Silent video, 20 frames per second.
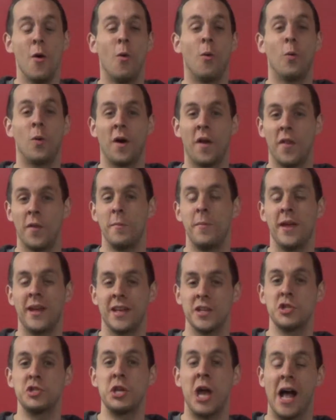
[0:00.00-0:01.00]
One of the
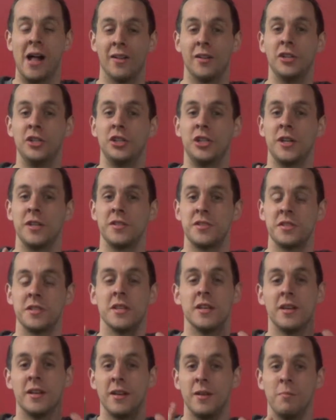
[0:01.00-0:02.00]
biggest challenges
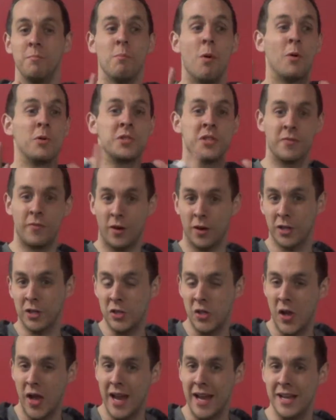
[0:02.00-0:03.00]
most of our
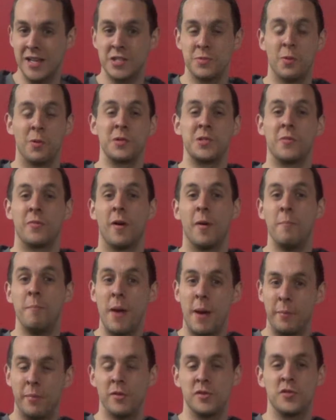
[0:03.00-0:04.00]
clients, most of our
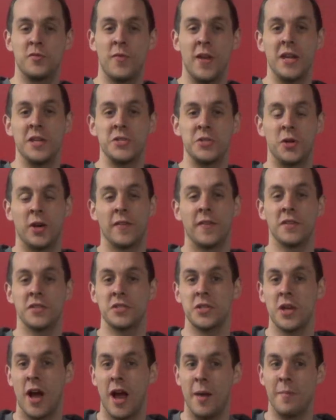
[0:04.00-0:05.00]
members face during this
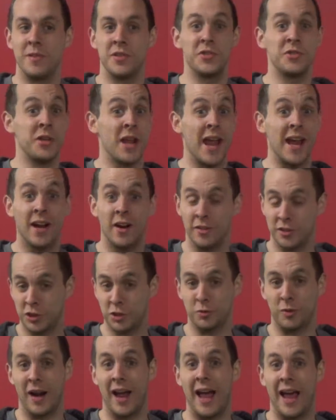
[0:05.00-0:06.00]
time is staying on
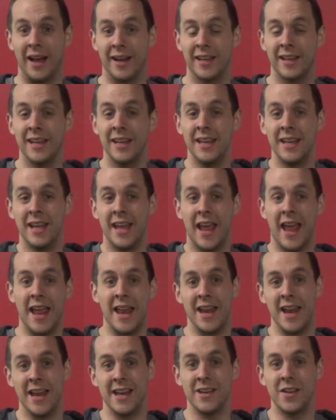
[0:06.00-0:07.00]
track
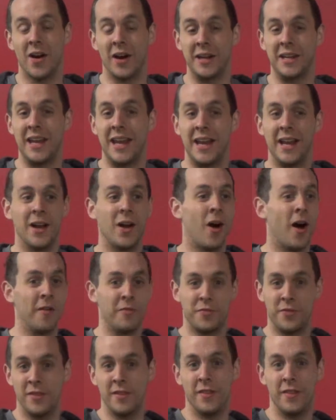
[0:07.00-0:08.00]
and not getting
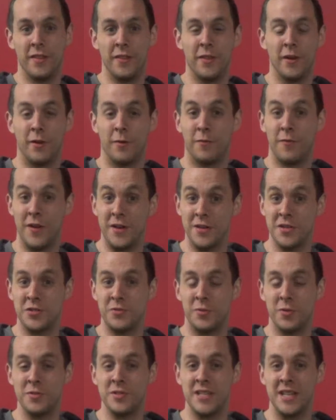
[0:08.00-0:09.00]
off their
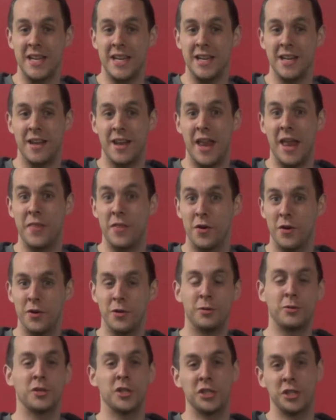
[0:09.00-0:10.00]
fitness routine and their
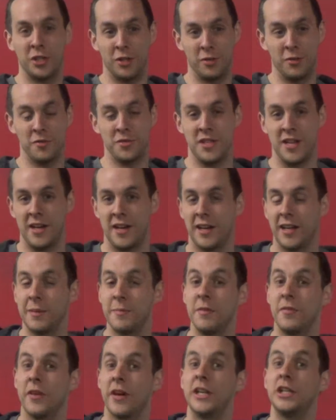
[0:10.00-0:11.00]
nutrition routine. It can
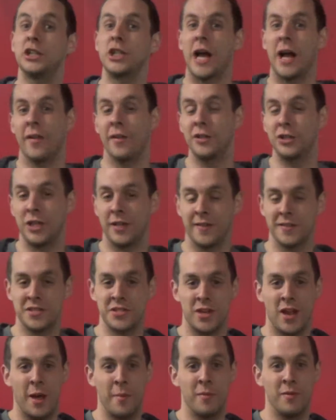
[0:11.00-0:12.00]
be very challenging this
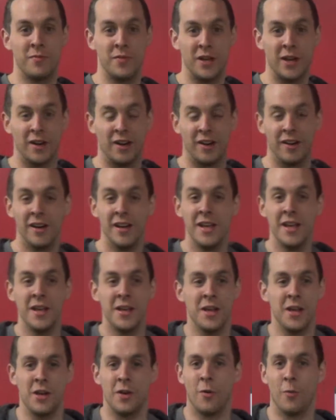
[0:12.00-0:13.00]
time of year.
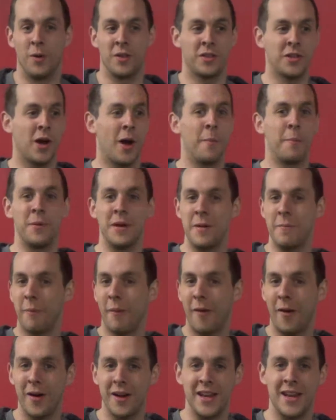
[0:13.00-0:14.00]
You know, with company
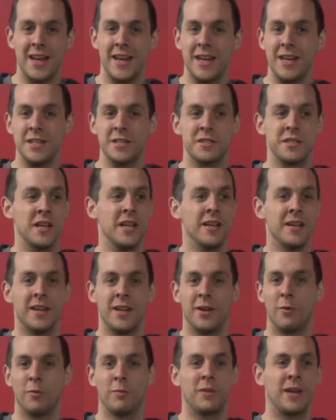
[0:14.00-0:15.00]
parties,
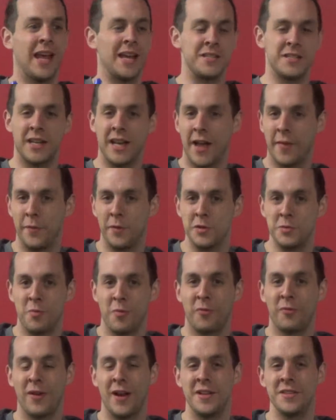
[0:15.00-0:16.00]
get-togethers
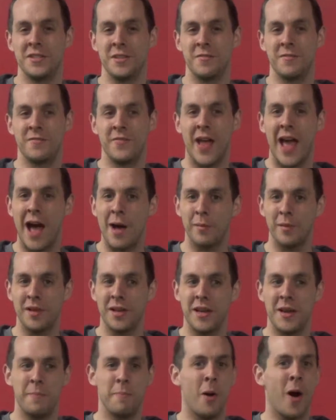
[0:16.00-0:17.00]
with friends and
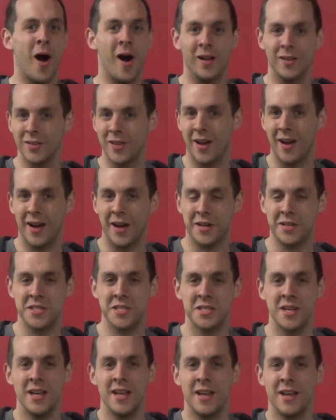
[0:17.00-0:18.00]
family,
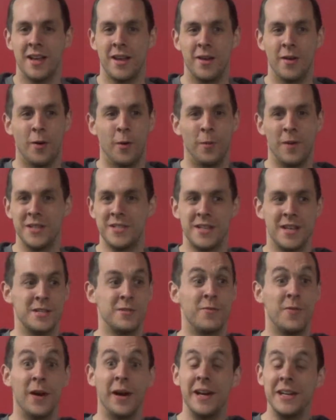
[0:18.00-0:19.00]
potlucks. It's
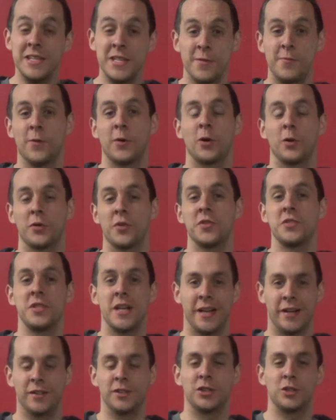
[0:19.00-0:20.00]
very difficult to
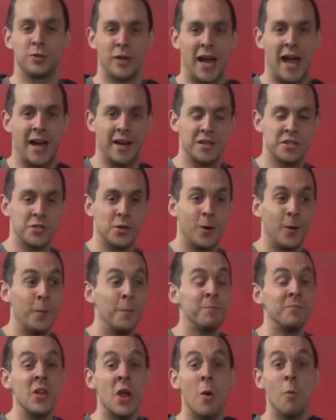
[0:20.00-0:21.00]
stay on track. So
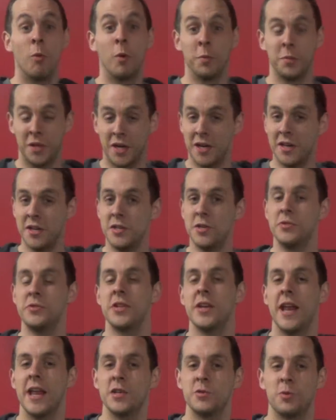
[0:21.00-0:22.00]
what we're going to do
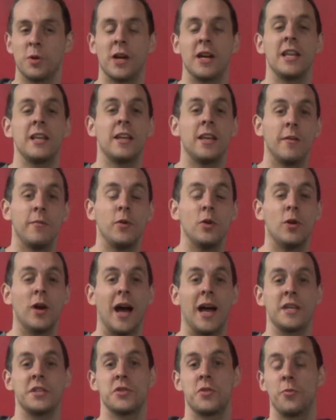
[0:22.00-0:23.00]
today is we're going to give you
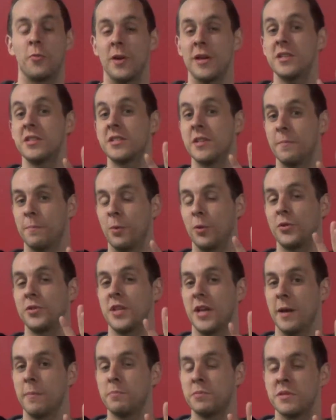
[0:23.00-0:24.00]
guys 3 simple
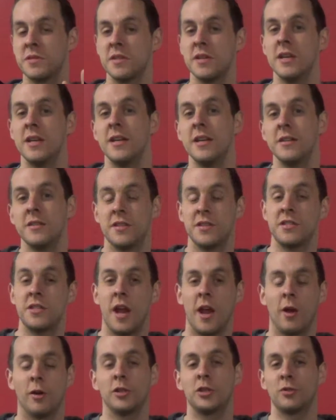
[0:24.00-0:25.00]
tips to
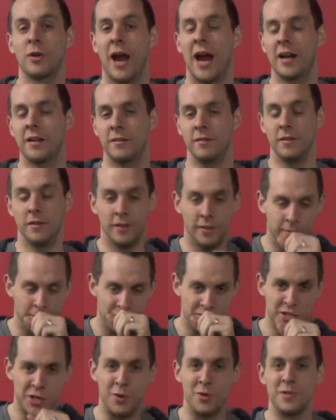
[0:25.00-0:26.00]
stay on track
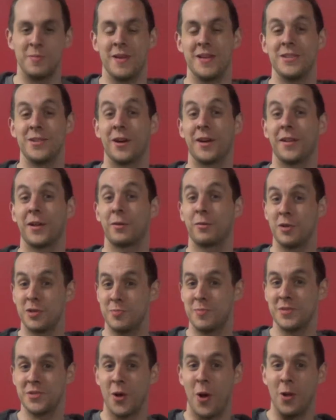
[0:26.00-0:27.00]
during the
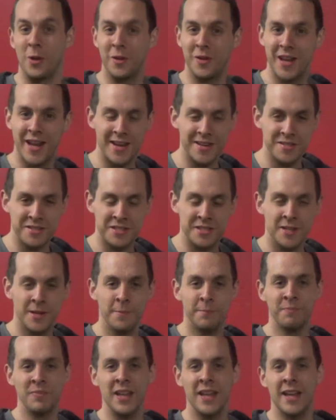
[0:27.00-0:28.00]
Christmas holidays
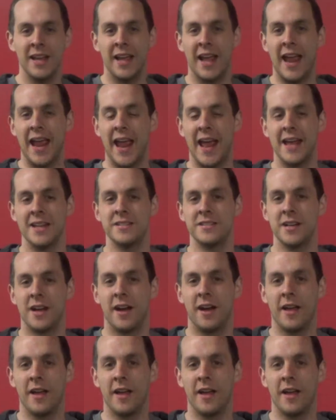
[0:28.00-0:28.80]
and